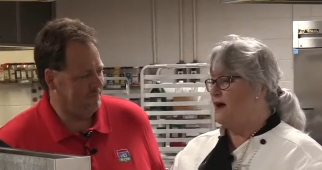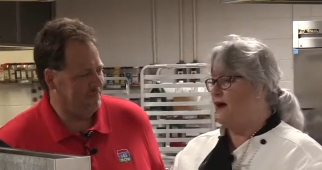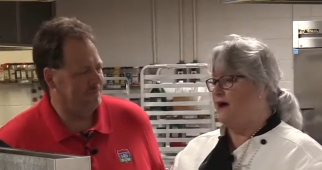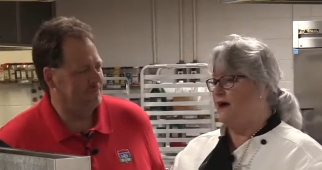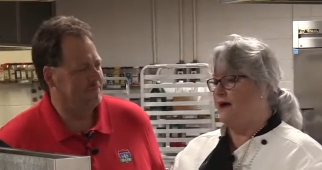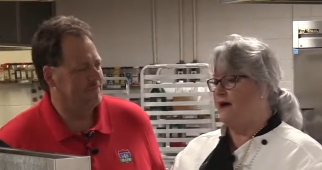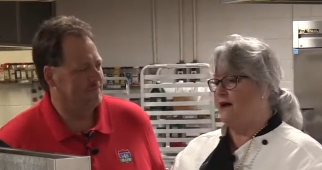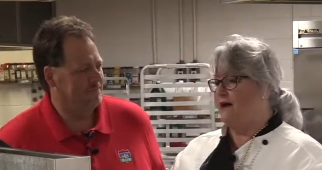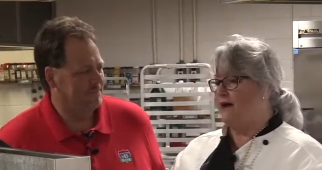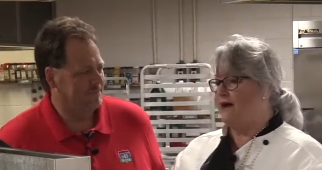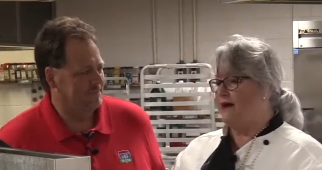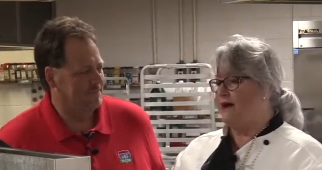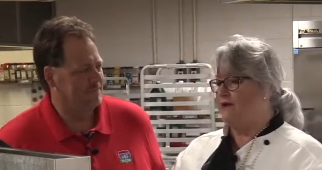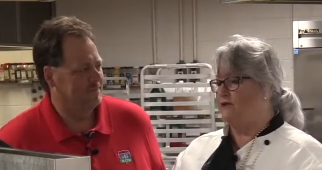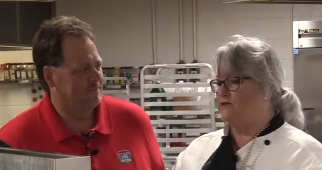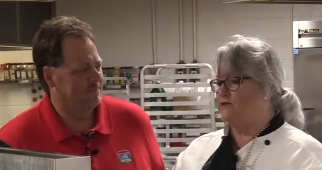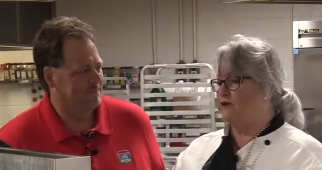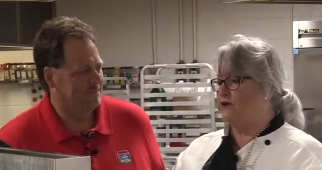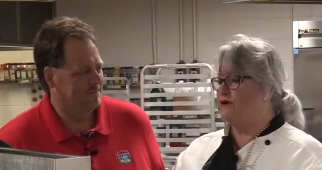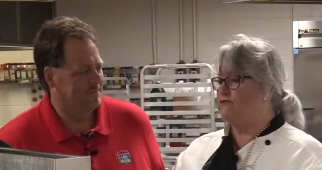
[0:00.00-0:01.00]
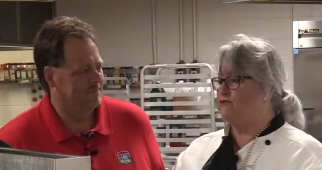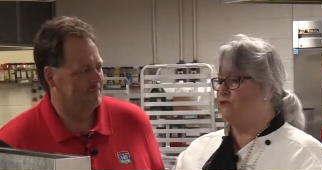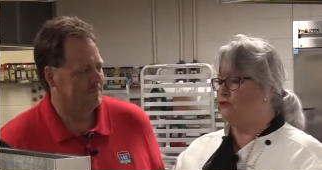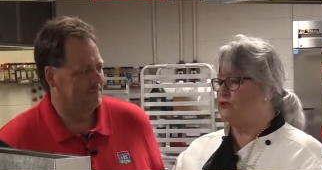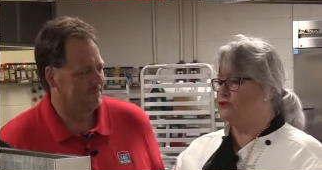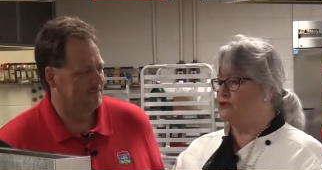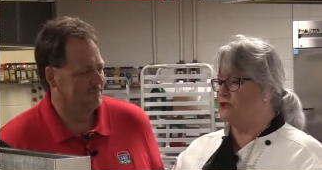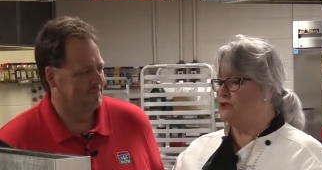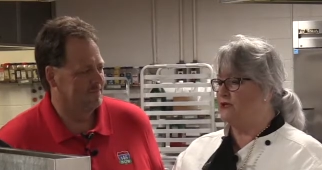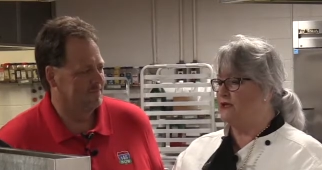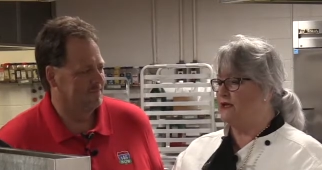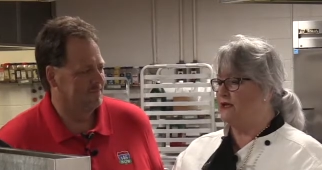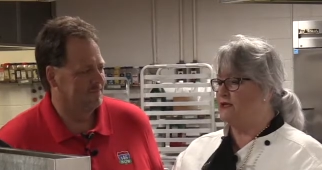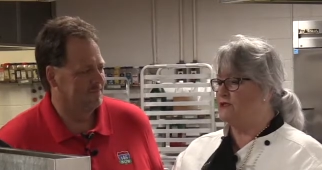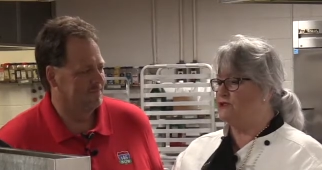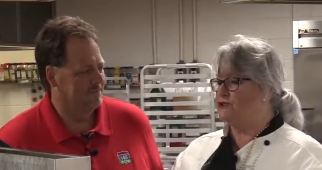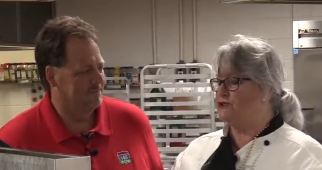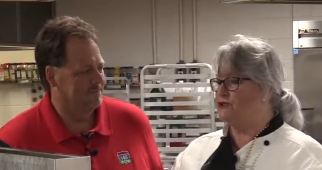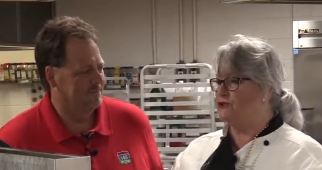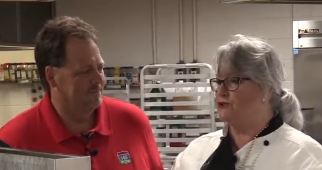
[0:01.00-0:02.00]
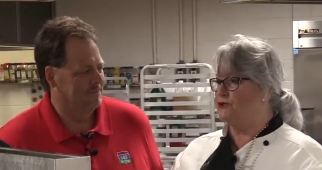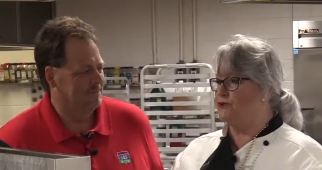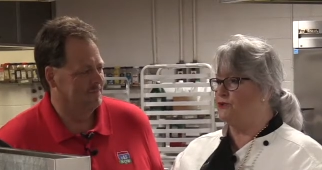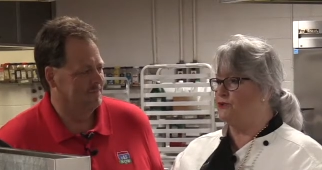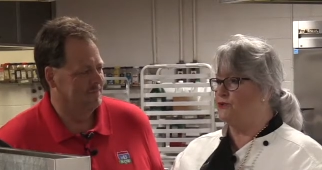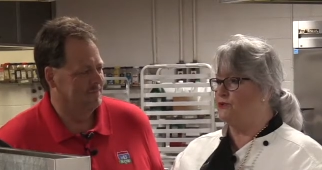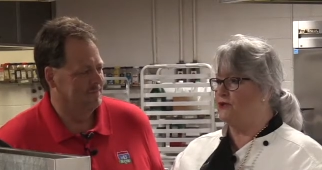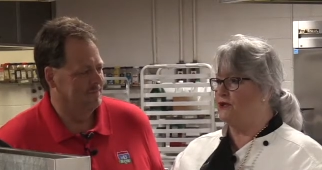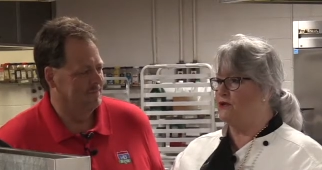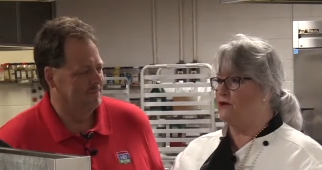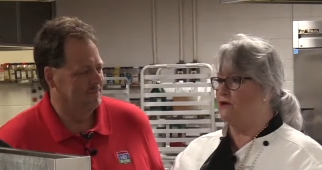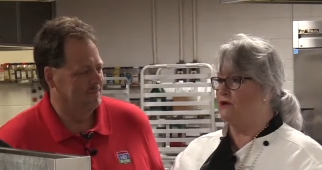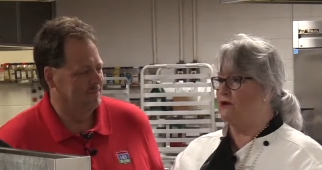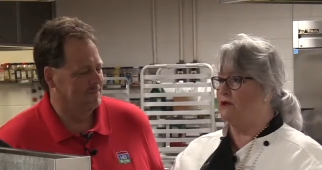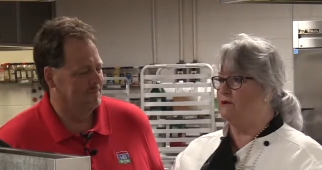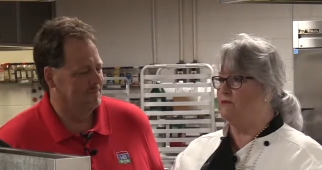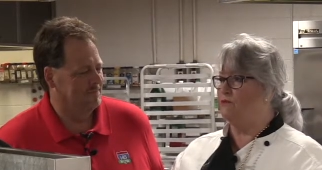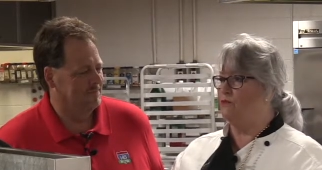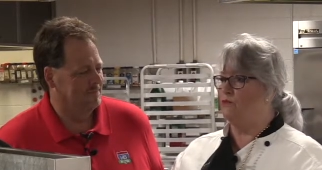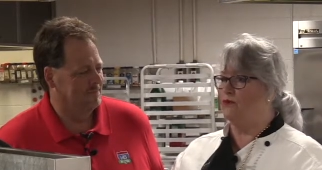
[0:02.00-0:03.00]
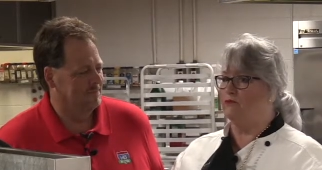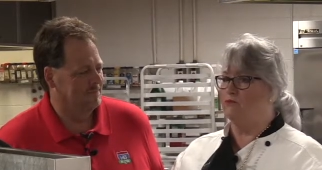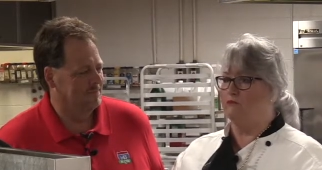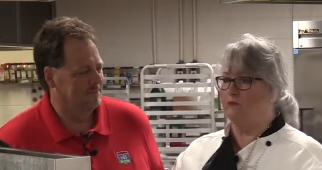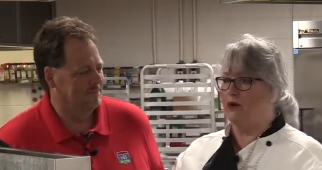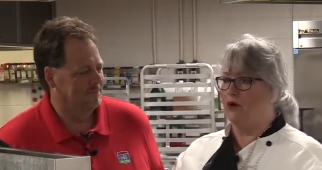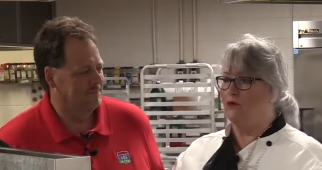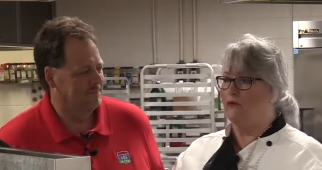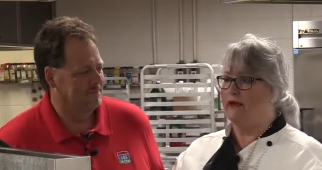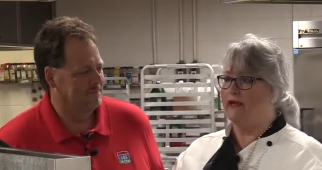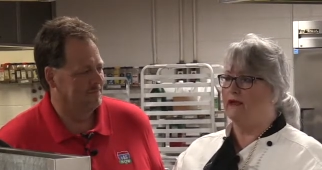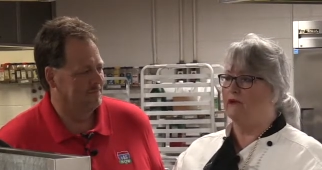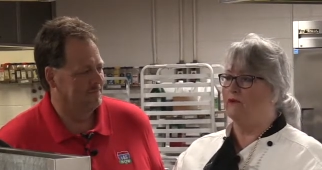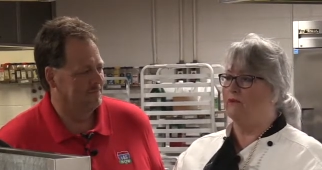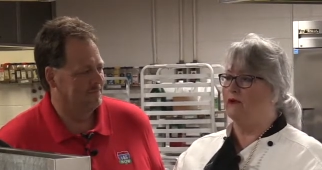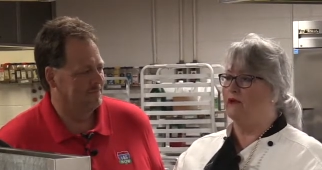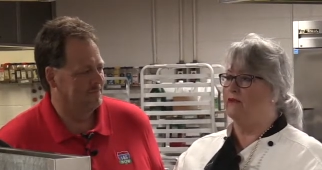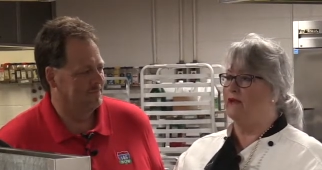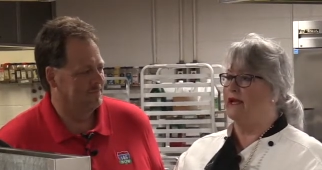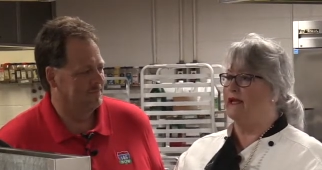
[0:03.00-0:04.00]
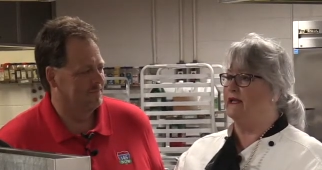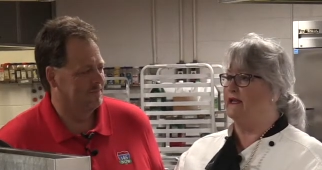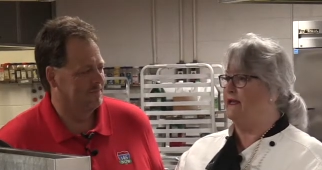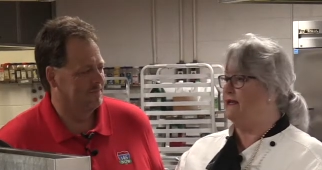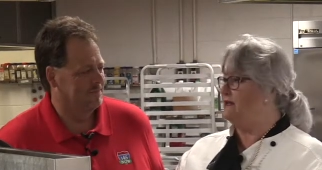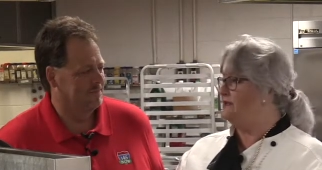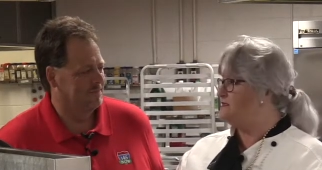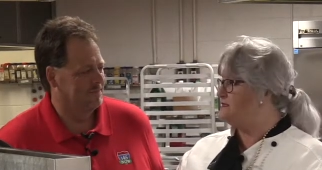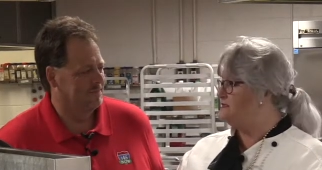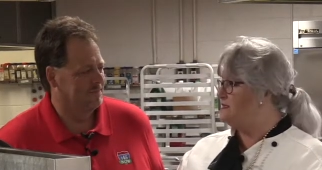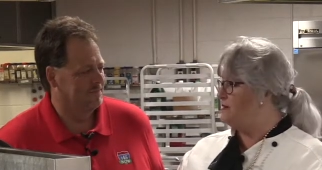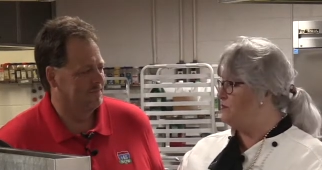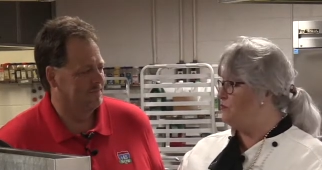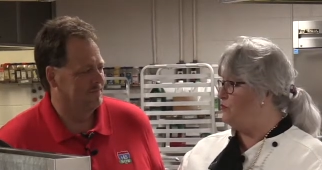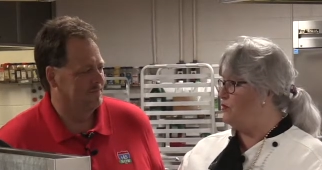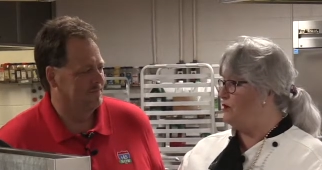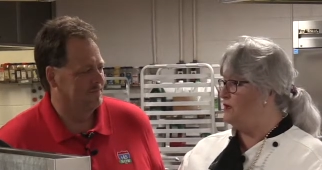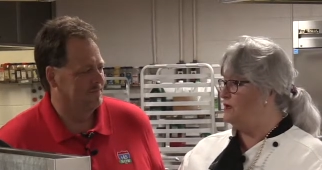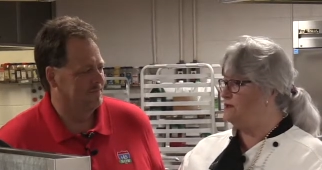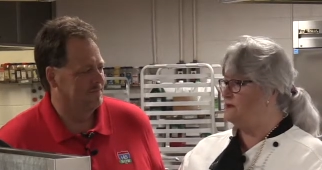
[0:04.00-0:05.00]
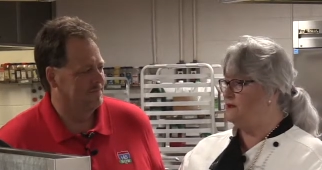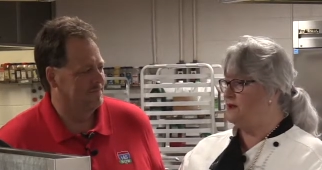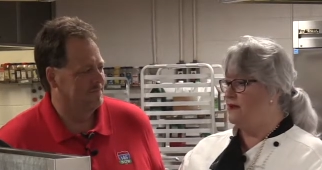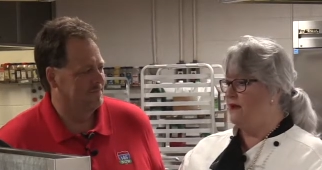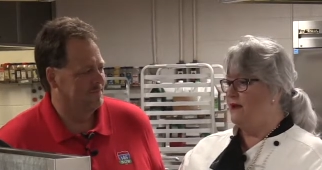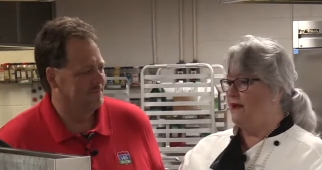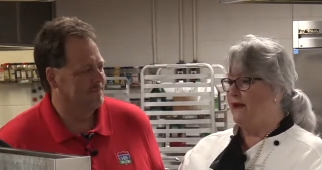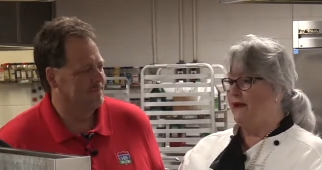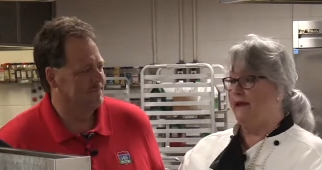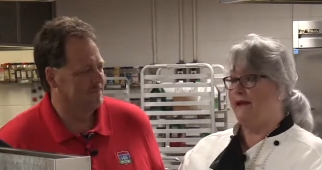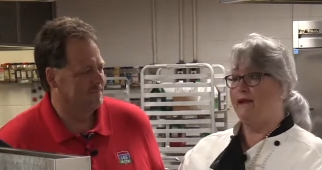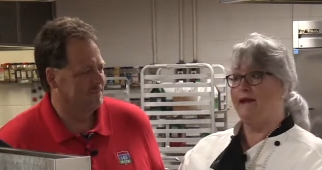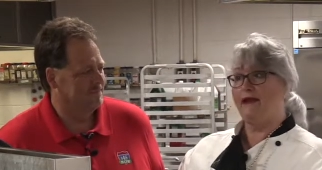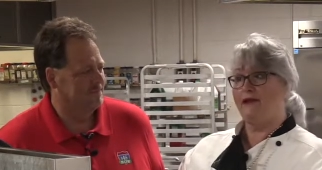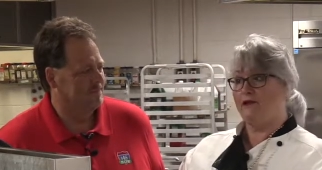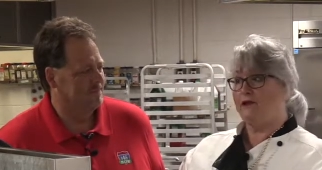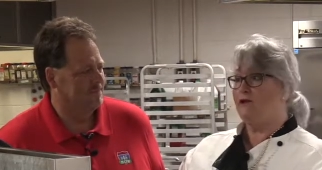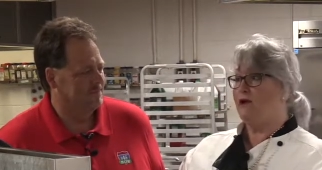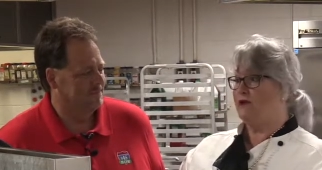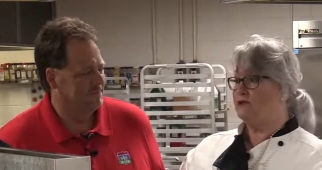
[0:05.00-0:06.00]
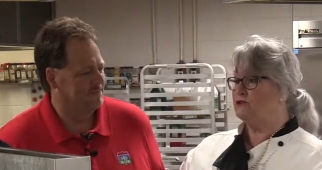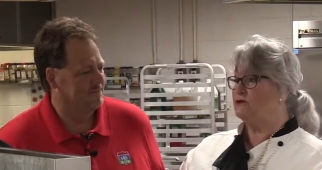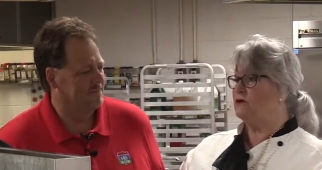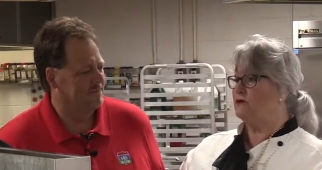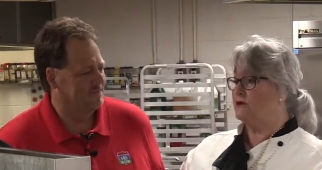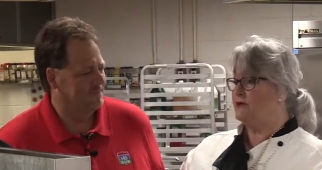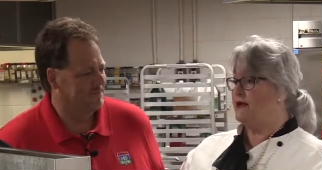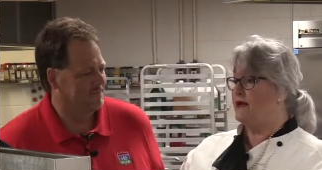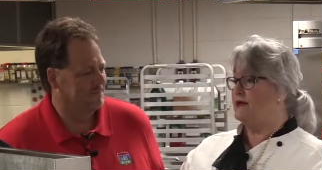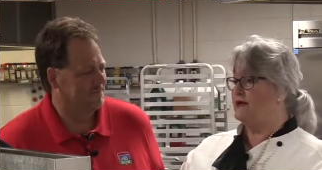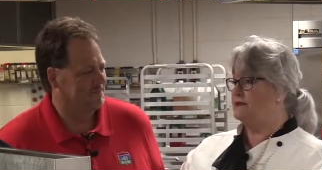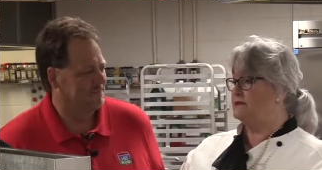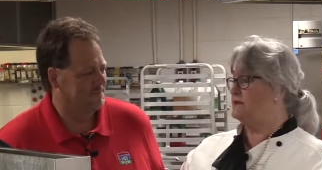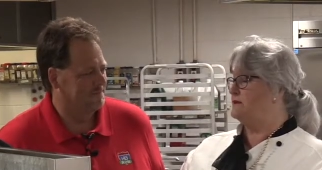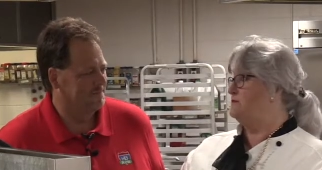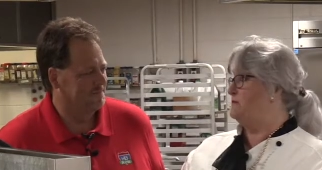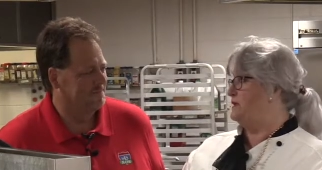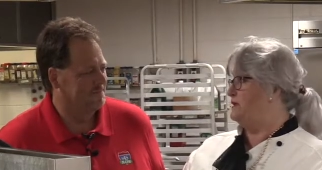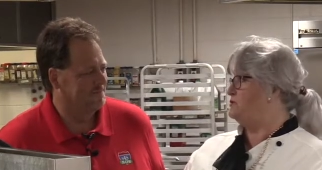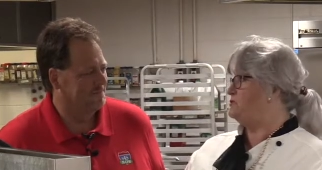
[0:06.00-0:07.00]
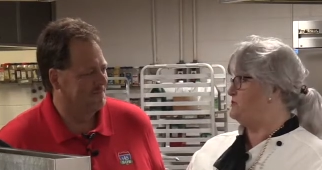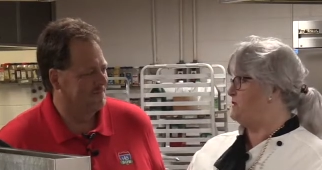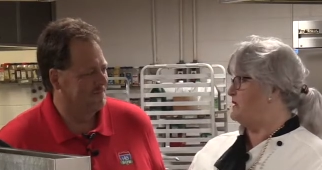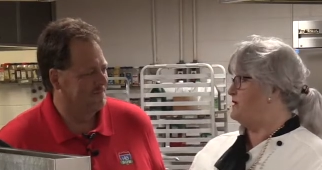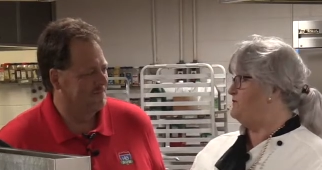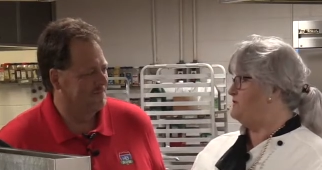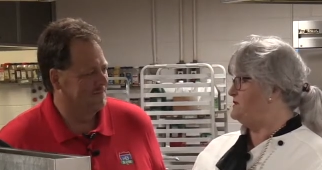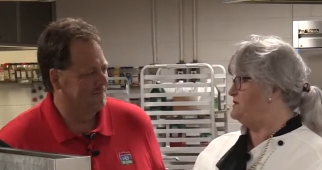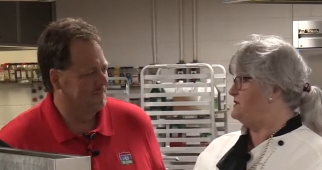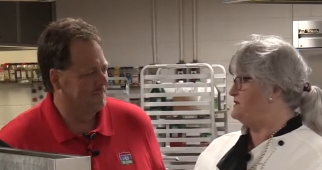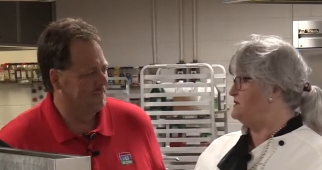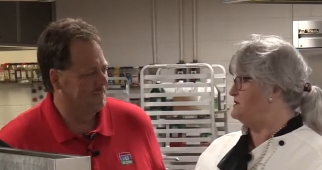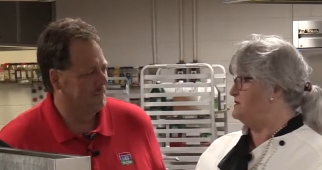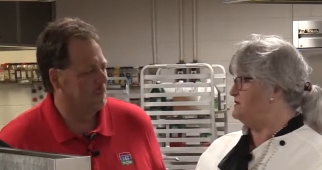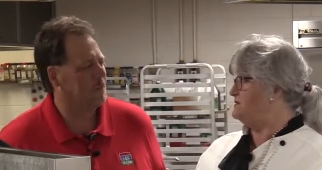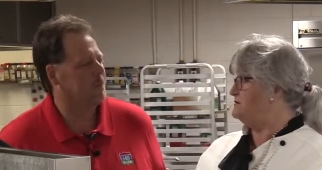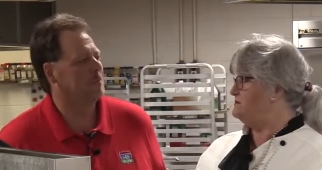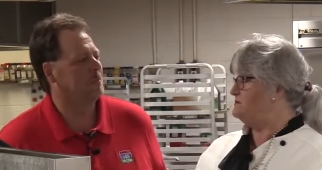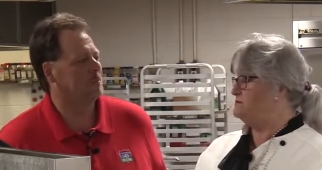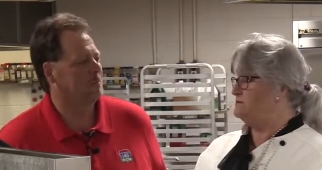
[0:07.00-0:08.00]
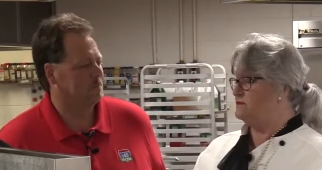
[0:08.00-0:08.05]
Speaker 1: Uh, I was very fortunate to get on with Boeing when they needed someone, and I, you know, I started out as administrative assistant.